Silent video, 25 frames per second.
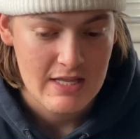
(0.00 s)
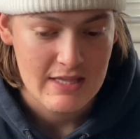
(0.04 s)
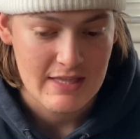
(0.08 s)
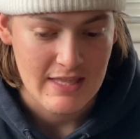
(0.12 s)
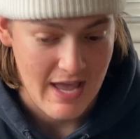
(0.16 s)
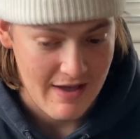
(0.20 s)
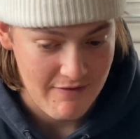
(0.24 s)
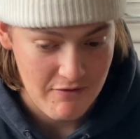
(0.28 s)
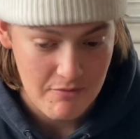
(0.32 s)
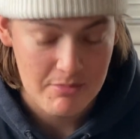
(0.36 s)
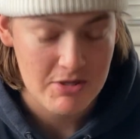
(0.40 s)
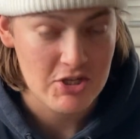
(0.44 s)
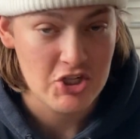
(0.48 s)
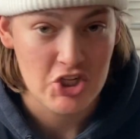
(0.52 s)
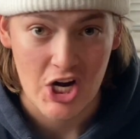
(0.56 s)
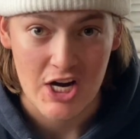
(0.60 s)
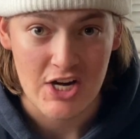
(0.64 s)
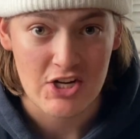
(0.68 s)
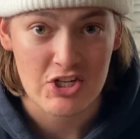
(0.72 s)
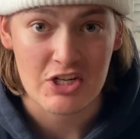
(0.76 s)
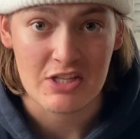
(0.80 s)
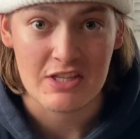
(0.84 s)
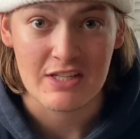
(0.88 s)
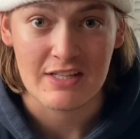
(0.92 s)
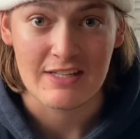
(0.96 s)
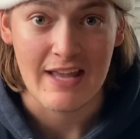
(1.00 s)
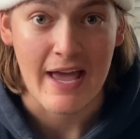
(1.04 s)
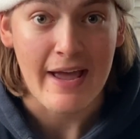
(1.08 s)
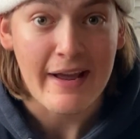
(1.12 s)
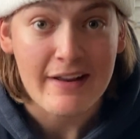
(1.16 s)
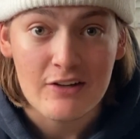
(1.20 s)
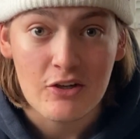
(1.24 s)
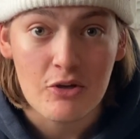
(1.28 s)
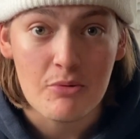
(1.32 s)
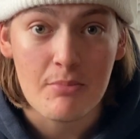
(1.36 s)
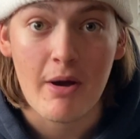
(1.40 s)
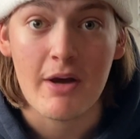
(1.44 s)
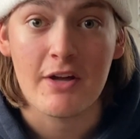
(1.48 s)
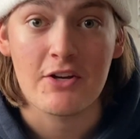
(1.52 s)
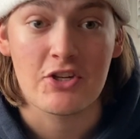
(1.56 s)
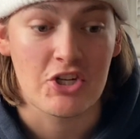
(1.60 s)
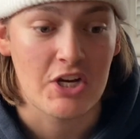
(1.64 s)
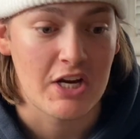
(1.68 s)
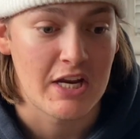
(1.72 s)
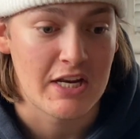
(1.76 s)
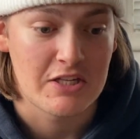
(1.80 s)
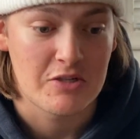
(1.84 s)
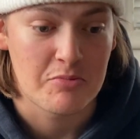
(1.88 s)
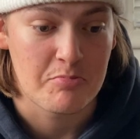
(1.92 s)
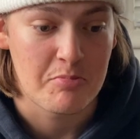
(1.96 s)
Haven't been changing the tech too much.
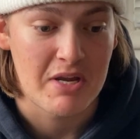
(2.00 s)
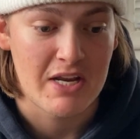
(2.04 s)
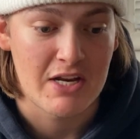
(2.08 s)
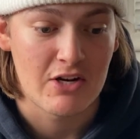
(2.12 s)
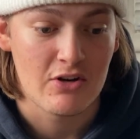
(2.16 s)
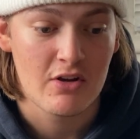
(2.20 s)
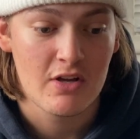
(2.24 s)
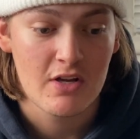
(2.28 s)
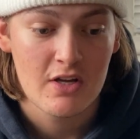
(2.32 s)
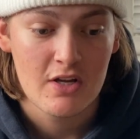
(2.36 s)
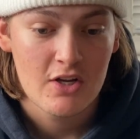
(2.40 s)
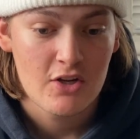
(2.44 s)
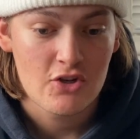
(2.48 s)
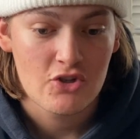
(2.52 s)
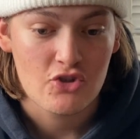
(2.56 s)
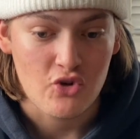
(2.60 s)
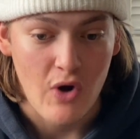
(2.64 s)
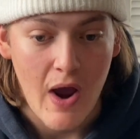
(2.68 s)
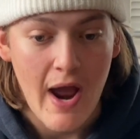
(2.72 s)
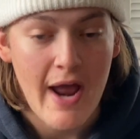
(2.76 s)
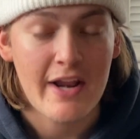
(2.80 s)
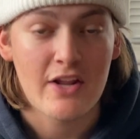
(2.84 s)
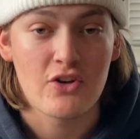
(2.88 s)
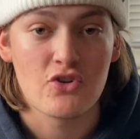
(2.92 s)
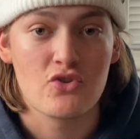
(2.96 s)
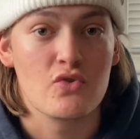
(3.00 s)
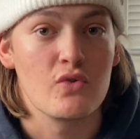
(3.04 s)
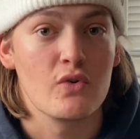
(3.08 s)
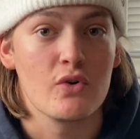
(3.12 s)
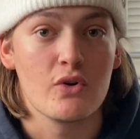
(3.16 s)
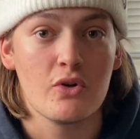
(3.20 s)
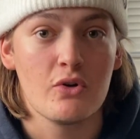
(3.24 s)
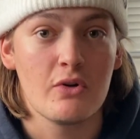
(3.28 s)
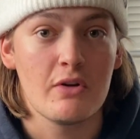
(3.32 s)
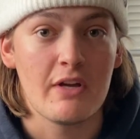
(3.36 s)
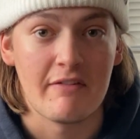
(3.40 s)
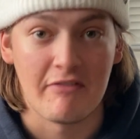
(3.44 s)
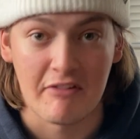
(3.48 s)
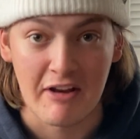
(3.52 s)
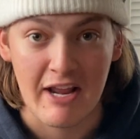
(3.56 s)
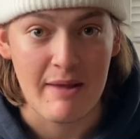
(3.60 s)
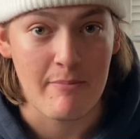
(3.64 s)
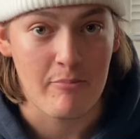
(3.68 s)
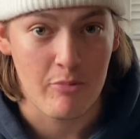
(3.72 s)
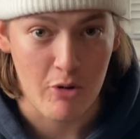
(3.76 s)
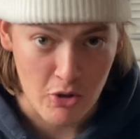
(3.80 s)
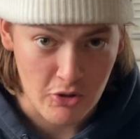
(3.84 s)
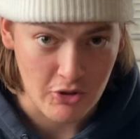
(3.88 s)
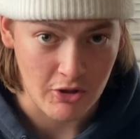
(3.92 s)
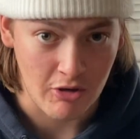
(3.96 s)
It's been tried and true. If it ain't
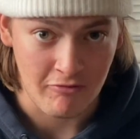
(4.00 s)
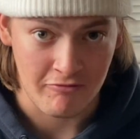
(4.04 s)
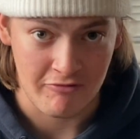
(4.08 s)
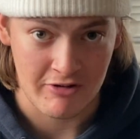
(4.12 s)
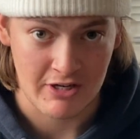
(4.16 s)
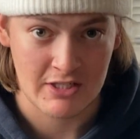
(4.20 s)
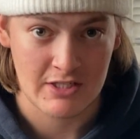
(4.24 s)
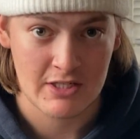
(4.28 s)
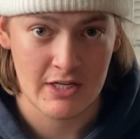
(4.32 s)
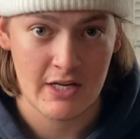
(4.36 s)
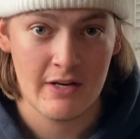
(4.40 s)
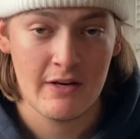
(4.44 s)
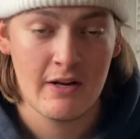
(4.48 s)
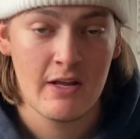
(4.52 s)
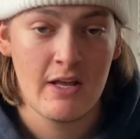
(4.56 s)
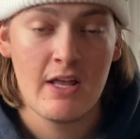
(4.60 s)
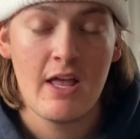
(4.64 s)
broke, don't fix it.